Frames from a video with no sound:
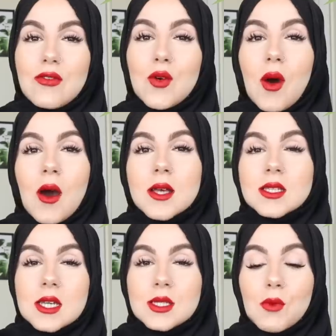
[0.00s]
If you are
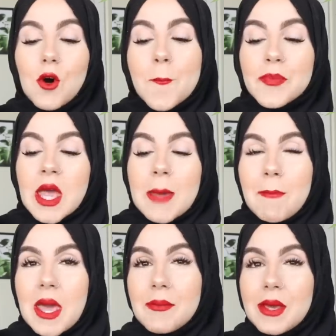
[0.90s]
size small,
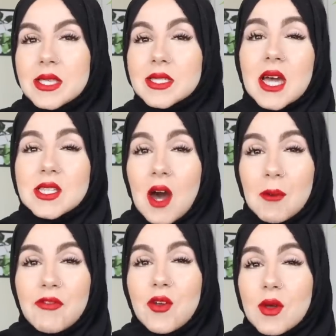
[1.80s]
maybe size
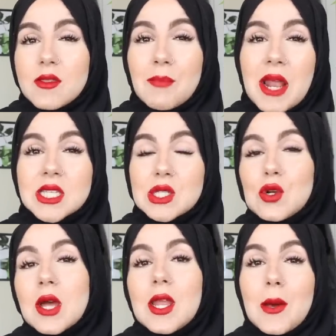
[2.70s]
up if you want the blazer to
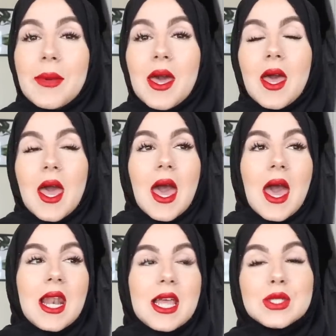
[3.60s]
look a little bit
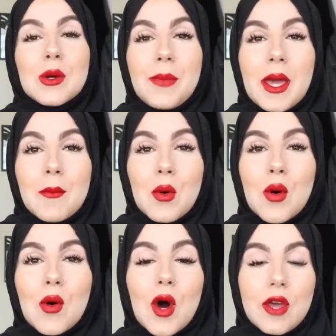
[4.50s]
a little bit
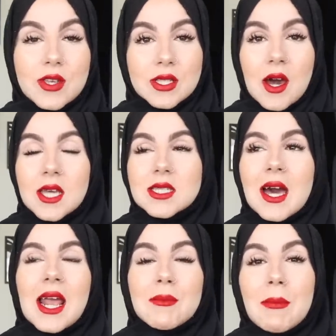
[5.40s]
more oversized.
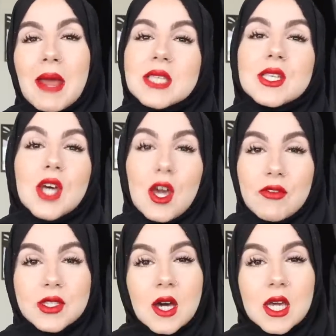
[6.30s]
I like my blazers
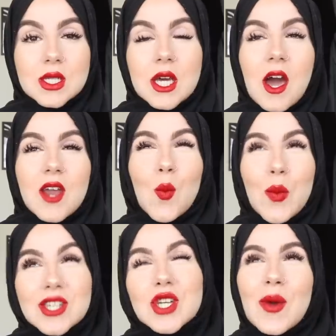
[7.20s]
oversized, so I kind of
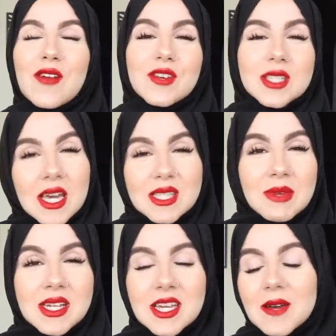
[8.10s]
wish I went for size
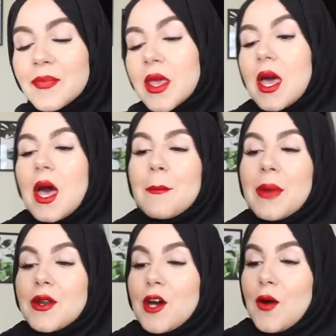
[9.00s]
medium,
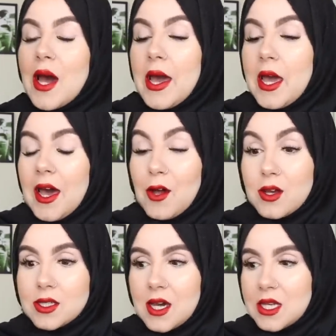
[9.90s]
but no, I, I
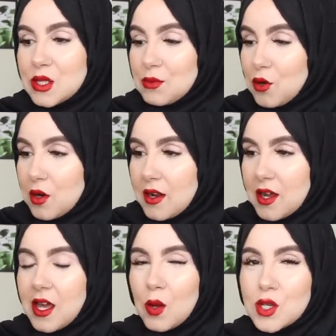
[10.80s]
got a size small, and I
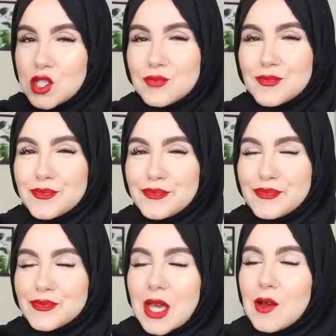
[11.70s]
kind of wish
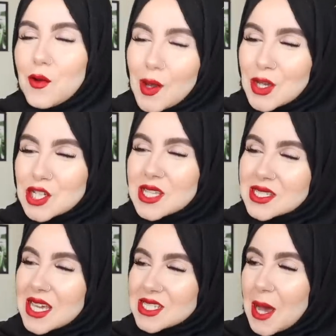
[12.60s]
I wish I
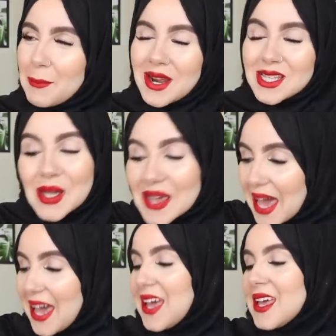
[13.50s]
was sized up, but it's
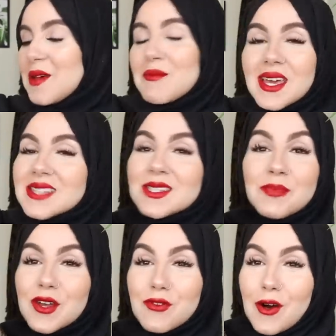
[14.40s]
okay because it's
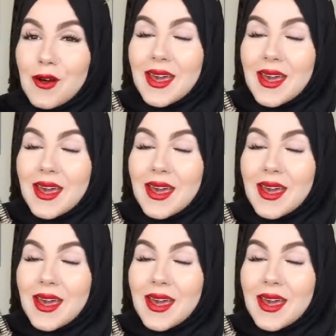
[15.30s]
beautiful